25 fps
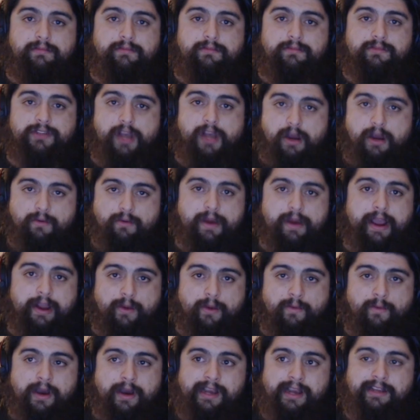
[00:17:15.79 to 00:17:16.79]

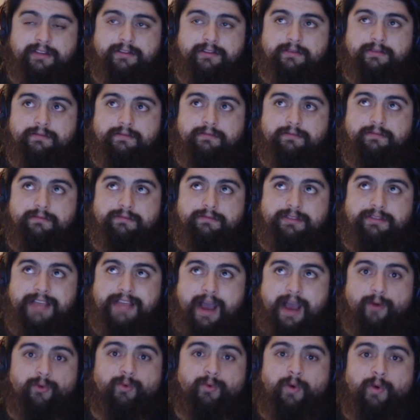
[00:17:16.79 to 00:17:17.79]
Songwriting wise,
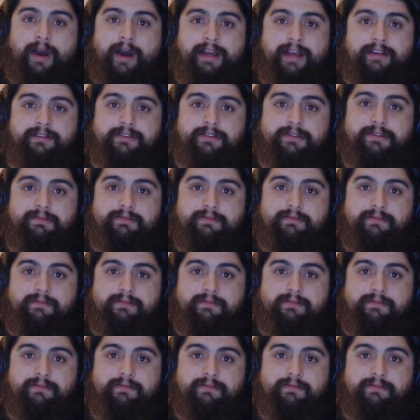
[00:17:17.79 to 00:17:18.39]
sound wise,